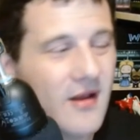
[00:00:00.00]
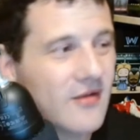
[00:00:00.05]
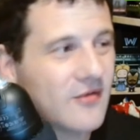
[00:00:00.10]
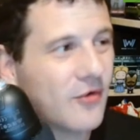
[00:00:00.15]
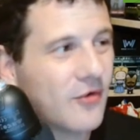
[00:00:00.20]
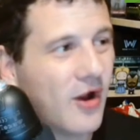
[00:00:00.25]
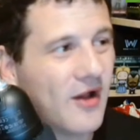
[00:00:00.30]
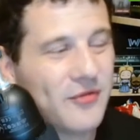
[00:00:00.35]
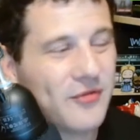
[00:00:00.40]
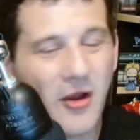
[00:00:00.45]

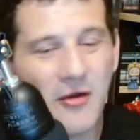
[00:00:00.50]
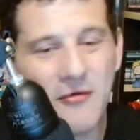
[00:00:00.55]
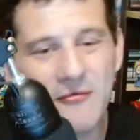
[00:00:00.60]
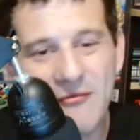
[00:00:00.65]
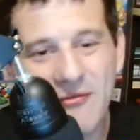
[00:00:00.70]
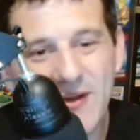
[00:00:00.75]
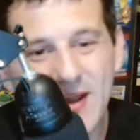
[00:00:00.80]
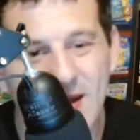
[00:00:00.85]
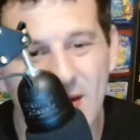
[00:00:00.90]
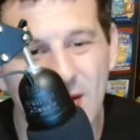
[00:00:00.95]
So I
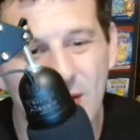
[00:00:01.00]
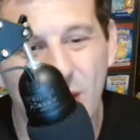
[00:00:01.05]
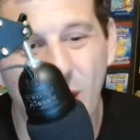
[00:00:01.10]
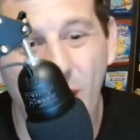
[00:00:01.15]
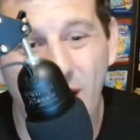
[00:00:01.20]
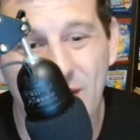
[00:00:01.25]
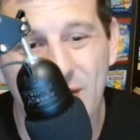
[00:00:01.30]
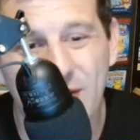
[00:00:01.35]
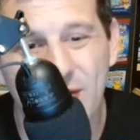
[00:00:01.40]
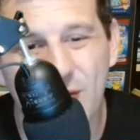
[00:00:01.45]
don't think it will
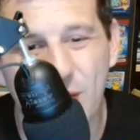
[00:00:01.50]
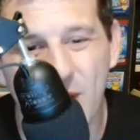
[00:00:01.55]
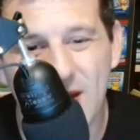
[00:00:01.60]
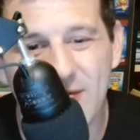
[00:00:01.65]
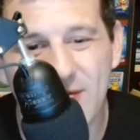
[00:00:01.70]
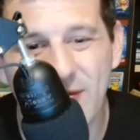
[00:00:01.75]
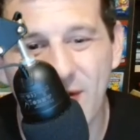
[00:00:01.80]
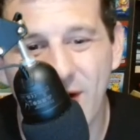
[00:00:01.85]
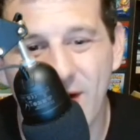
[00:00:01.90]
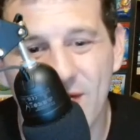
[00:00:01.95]
go under
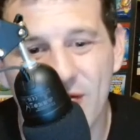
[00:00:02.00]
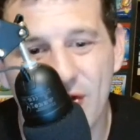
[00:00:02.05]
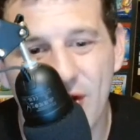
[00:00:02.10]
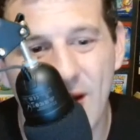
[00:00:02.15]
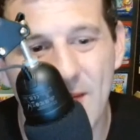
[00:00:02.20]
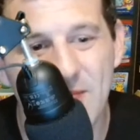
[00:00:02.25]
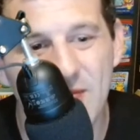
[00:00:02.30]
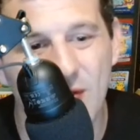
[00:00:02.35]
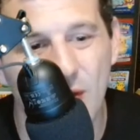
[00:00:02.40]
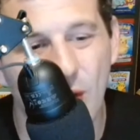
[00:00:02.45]
25
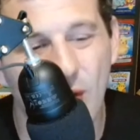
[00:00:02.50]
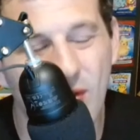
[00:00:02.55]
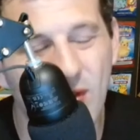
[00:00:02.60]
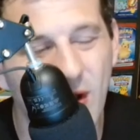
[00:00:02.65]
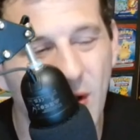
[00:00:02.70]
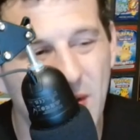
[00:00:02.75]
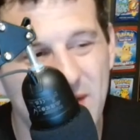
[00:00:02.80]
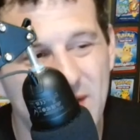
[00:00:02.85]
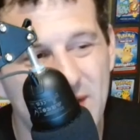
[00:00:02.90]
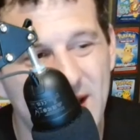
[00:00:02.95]
gems,
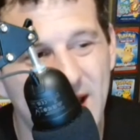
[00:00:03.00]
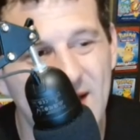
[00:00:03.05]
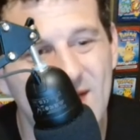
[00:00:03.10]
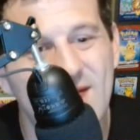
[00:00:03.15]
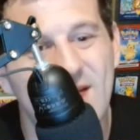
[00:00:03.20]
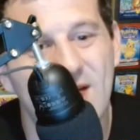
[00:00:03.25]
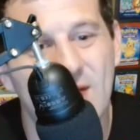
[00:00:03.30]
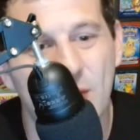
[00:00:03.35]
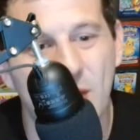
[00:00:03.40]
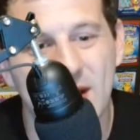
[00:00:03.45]
although if it
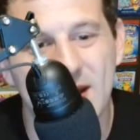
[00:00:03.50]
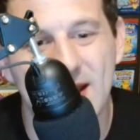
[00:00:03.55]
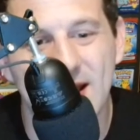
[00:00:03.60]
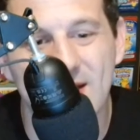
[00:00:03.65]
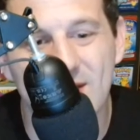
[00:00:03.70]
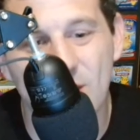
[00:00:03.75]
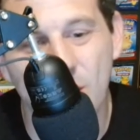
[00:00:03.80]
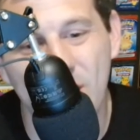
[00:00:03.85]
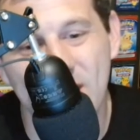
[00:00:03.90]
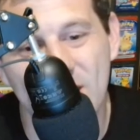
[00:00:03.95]
gets to 20,
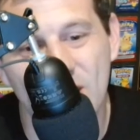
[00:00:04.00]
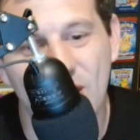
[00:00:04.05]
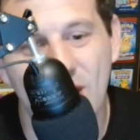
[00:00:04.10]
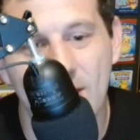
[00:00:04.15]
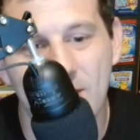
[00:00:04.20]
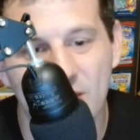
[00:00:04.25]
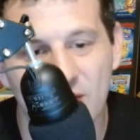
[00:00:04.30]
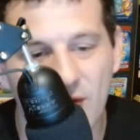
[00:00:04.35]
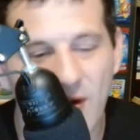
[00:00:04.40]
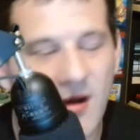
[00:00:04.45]
it's 20
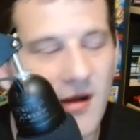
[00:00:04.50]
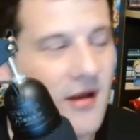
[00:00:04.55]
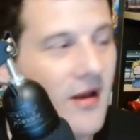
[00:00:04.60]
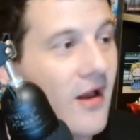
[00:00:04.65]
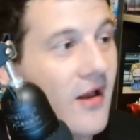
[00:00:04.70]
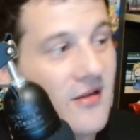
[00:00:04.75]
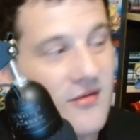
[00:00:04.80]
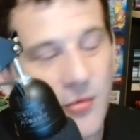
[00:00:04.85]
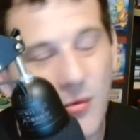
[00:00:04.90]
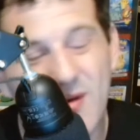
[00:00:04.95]
gems, right?
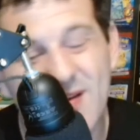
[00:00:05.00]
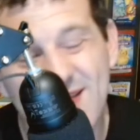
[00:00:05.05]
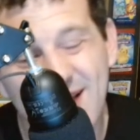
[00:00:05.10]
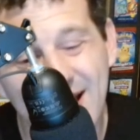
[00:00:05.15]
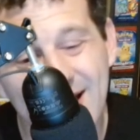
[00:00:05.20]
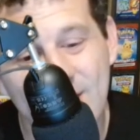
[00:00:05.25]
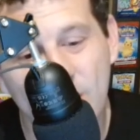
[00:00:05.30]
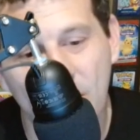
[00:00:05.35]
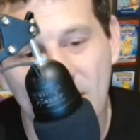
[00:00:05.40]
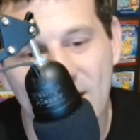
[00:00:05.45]
So we'll
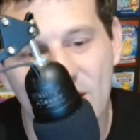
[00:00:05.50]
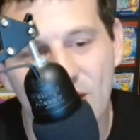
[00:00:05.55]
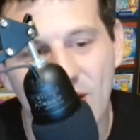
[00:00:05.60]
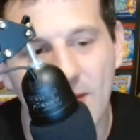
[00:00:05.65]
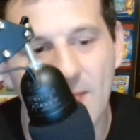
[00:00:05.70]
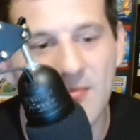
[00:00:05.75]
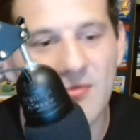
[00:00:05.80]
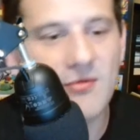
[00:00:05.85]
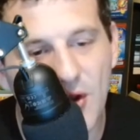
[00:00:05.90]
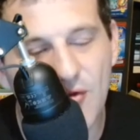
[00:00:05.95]
say 20
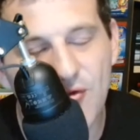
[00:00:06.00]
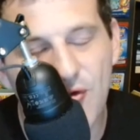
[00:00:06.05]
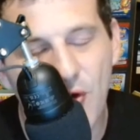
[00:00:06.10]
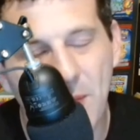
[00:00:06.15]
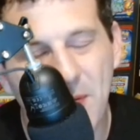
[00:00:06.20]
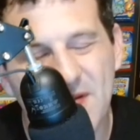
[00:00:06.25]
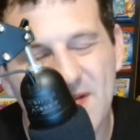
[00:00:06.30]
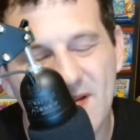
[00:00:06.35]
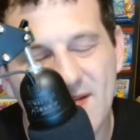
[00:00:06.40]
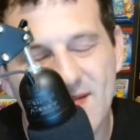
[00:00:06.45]
gems. So the
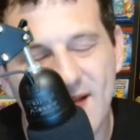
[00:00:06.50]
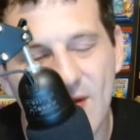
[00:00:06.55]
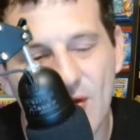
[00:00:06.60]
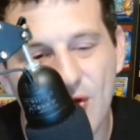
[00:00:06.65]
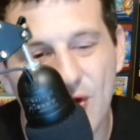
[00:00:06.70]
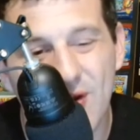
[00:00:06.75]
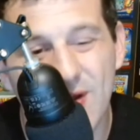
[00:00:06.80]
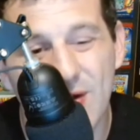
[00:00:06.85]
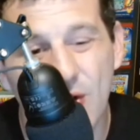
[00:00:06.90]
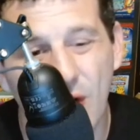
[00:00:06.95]
drop is
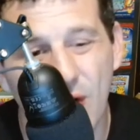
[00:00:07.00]
essentially